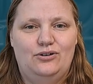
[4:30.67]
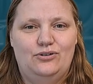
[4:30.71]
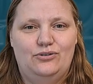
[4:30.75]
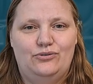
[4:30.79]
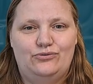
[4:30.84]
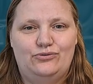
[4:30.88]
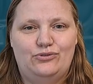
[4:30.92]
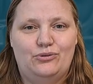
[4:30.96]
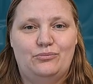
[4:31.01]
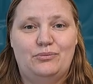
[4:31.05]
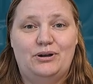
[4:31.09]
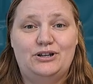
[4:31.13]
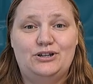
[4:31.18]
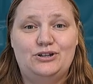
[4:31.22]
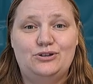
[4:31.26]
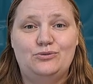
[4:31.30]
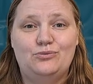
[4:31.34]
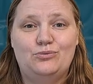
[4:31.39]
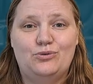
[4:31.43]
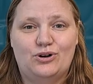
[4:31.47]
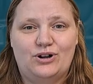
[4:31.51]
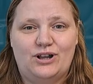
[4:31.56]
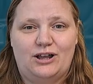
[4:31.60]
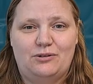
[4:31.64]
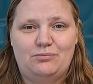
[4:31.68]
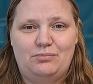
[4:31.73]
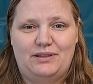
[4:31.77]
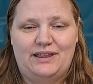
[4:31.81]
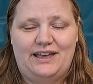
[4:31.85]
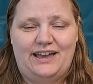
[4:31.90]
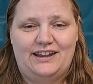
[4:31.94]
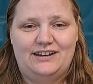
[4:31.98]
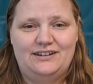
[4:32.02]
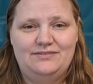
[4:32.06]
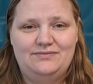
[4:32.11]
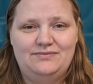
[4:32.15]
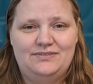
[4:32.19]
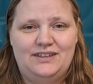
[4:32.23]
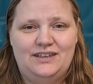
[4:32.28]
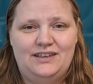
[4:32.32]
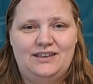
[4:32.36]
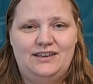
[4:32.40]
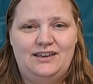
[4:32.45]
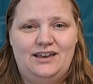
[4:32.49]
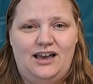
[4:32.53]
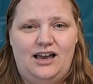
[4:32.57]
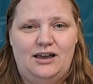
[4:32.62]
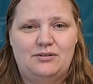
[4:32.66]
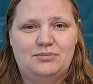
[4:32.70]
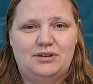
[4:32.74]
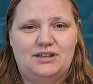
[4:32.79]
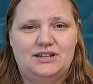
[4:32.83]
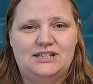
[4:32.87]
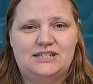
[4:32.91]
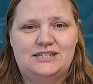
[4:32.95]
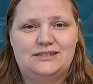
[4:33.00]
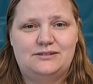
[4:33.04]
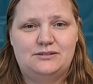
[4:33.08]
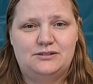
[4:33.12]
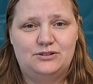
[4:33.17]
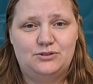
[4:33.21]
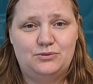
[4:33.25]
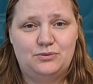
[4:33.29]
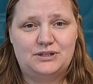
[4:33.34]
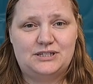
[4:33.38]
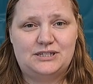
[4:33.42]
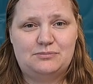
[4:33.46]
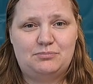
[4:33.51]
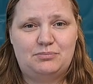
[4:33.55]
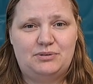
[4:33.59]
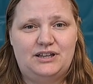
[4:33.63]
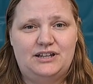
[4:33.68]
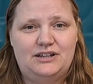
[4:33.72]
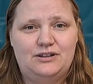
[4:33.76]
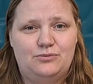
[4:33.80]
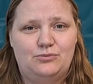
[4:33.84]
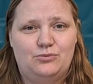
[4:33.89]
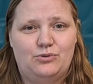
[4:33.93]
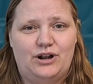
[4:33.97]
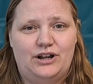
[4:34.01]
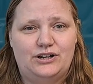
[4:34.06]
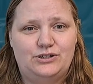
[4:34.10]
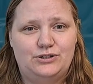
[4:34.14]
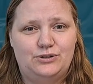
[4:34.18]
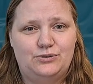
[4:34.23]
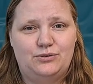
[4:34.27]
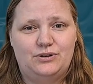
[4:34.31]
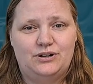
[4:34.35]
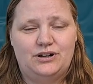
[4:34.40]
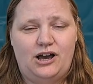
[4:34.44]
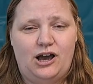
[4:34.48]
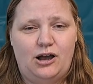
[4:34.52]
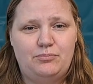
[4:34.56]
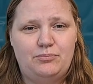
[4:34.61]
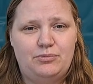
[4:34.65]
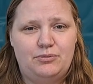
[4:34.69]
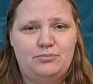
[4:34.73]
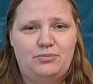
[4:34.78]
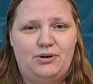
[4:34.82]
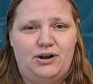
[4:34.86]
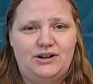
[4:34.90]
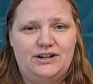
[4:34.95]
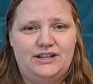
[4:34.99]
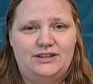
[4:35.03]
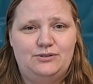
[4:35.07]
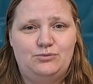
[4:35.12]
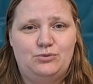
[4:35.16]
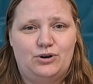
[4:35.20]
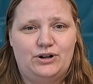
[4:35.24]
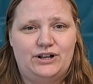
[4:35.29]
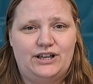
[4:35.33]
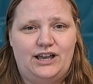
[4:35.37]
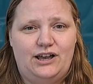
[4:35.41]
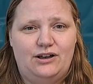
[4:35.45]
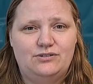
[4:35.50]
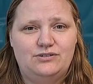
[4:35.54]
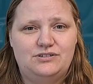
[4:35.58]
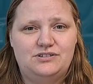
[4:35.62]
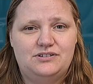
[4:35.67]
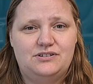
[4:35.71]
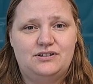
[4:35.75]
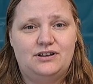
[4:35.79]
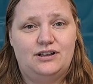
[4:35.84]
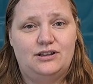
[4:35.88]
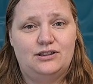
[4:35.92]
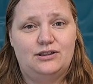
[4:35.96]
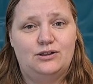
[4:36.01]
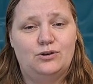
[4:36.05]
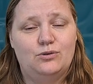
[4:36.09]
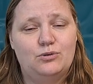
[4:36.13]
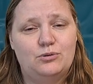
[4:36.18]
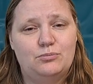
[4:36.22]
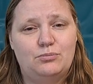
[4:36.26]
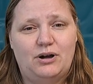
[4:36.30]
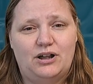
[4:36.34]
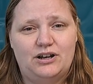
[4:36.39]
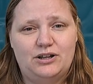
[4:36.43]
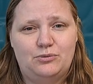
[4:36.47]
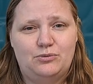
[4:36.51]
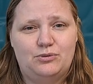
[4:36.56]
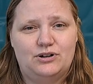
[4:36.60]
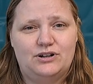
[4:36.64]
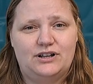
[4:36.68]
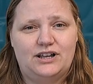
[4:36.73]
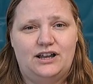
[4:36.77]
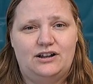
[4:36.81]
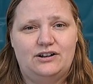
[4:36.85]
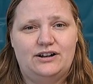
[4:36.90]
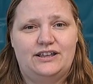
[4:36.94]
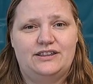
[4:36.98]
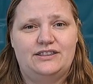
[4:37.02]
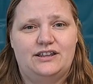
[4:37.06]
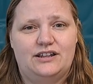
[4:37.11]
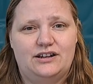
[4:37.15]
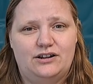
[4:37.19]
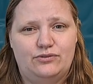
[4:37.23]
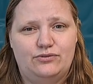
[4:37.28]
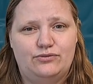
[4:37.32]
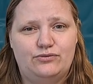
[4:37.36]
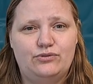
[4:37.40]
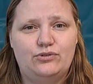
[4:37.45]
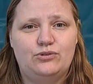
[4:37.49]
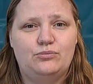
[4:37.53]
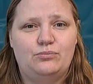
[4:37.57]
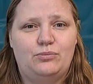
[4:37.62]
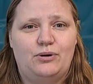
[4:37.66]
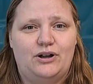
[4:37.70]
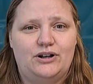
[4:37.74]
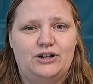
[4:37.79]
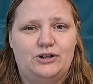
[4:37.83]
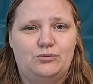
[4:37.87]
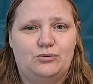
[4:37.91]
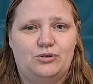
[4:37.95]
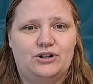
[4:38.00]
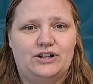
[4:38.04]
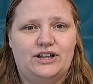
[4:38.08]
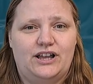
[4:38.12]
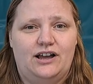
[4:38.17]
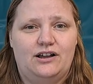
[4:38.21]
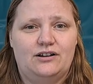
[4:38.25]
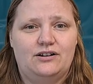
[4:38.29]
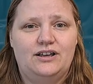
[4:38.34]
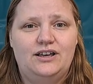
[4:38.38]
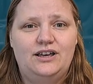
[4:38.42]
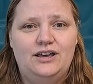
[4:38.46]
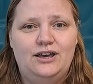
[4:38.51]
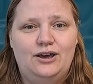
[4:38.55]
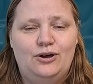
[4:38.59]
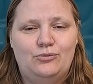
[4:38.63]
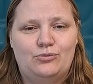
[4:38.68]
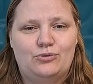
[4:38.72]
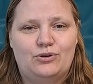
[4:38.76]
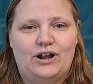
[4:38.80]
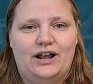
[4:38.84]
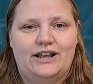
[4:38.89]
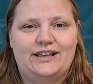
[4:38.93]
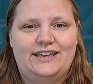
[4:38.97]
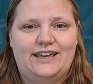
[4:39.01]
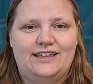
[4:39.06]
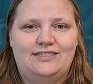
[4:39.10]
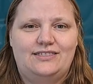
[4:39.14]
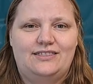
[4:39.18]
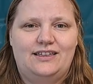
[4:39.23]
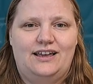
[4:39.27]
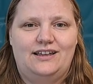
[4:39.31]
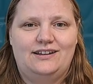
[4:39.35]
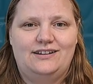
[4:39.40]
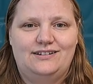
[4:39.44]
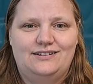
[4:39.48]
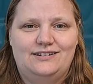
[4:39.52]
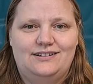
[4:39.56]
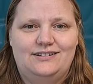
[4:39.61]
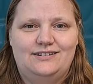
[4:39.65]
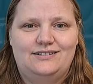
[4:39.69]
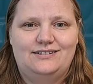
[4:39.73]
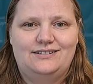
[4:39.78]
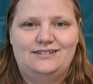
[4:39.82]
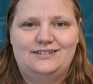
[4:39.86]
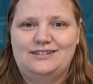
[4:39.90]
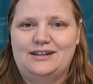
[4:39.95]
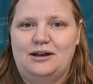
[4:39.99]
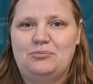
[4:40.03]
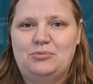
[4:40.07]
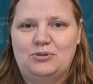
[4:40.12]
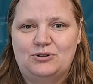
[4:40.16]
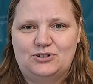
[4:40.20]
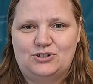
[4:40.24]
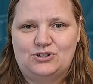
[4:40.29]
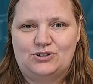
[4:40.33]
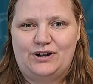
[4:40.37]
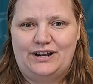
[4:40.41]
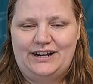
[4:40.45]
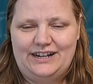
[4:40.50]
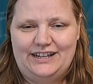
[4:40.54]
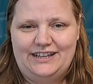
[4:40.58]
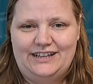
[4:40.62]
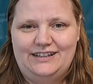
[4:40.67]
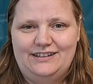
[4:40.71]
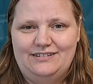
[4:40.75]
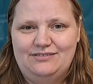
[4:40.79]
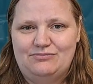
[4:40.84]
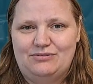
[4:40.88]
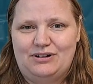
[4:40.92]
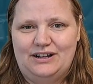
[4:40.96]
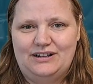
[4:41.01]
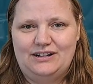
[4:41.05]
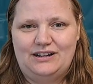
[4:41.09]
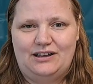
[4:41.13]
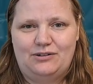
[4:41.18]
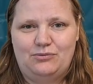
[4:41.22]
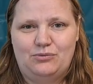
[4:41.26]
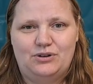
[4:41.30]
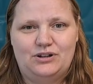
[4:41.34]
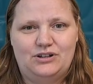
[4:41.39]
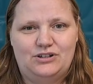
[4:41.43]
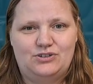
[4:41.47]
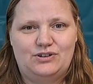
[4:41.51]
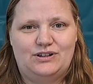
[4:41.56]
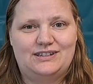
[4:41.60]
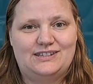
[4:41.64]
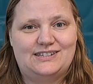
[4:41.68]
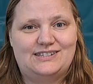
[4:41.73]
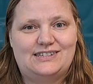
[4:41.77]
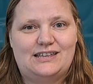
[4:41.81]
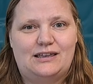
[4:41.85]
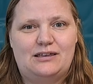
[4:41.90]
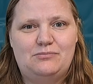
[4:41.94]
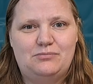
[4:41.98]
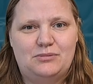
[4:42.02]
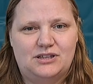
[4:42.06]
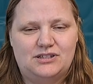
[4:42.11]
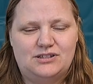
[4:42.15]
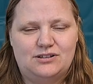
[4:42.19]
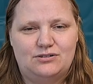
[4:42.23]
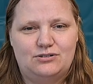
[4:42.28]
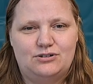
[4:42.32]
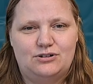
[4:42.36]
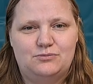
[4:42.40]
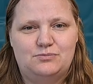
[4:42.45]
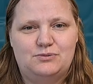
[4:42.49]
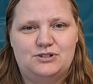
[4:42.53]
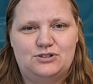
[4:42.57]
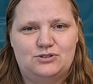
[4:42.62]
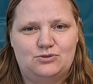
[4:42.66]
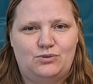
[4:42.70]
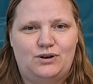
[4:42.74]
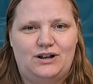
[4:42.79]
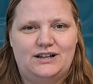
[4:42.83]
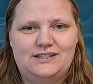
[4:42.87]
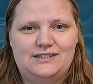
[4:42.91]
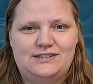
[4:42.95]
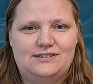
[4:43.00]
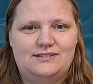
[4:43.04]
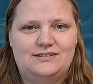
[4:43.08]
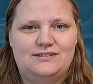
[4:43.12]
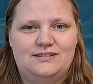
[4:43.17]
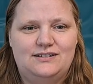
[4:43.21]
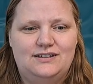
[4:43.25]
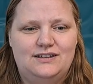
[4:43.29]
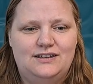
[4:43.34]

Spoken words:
For my new workout plan, I'm going to do a split where I do an upper body workout, a lower body workout, and then a full body workout where I get that double training, right? I want to train the same muscle groups twice.